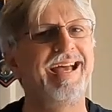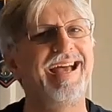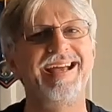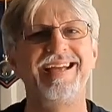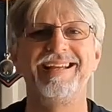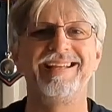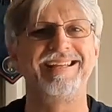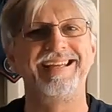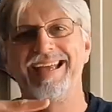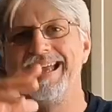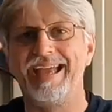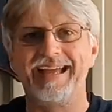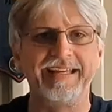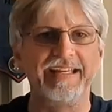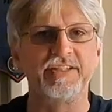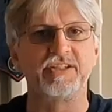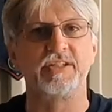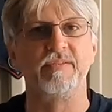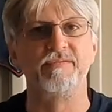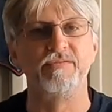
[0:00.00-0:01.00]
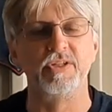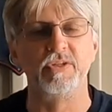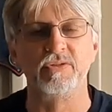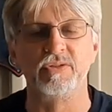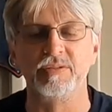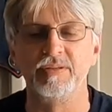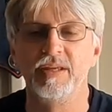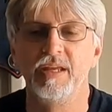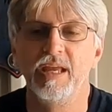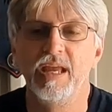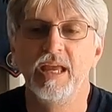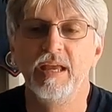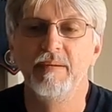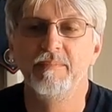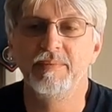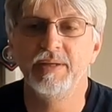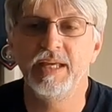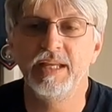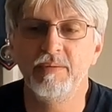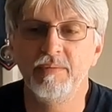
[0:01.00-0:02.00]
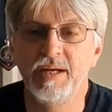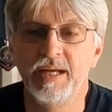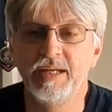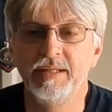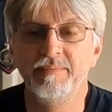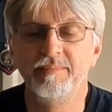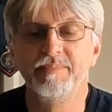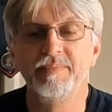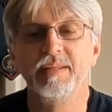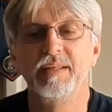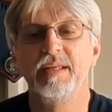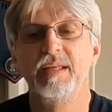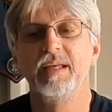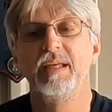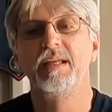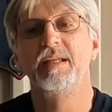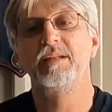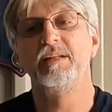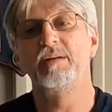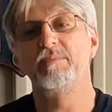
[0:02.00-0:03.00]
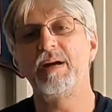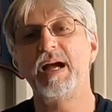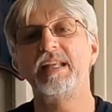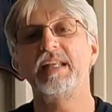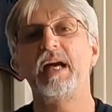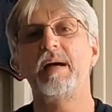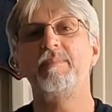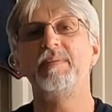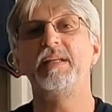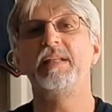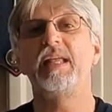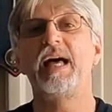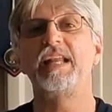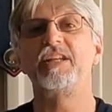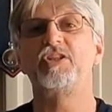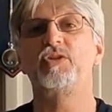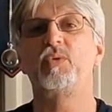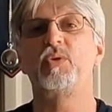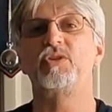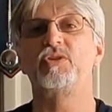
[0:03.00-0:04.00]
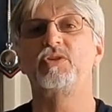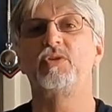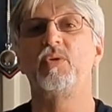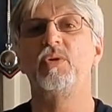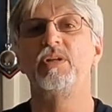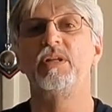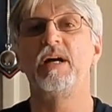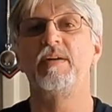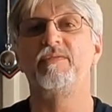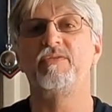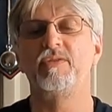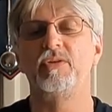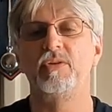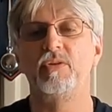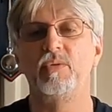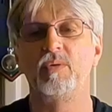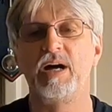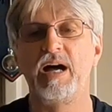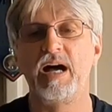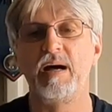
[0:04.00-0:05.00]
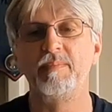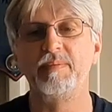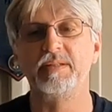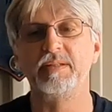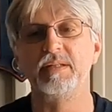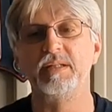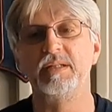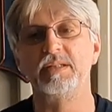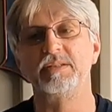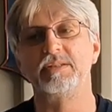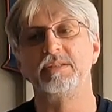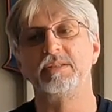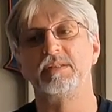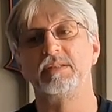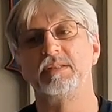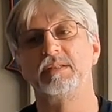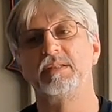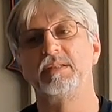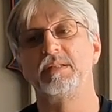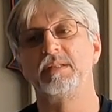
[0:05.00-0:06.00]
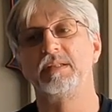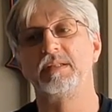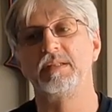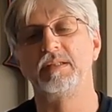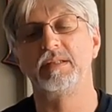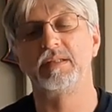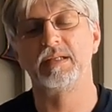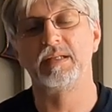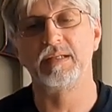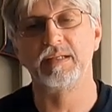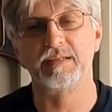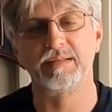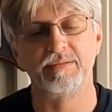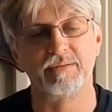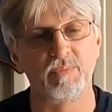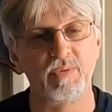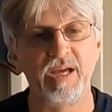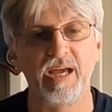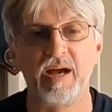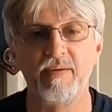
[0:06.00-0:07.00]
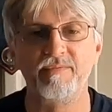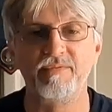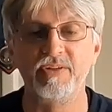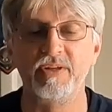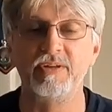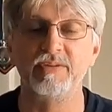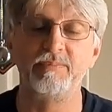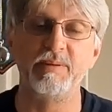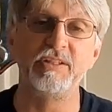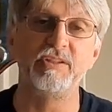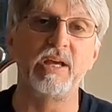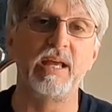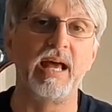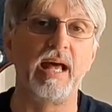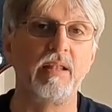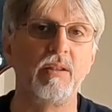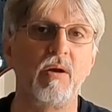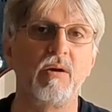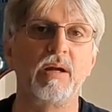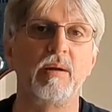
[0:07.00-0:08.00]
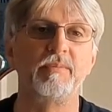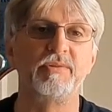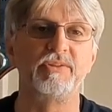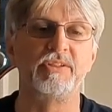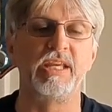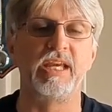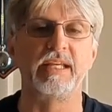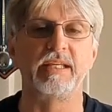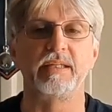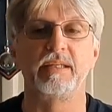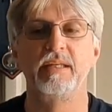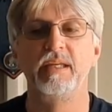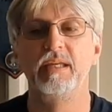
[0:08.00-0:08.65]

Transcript: Yeah, yeah, it gets confusing. But anyway, there might not be a lot of shorts going up for a little while because the way I'm feeling depends on how long I'm sick.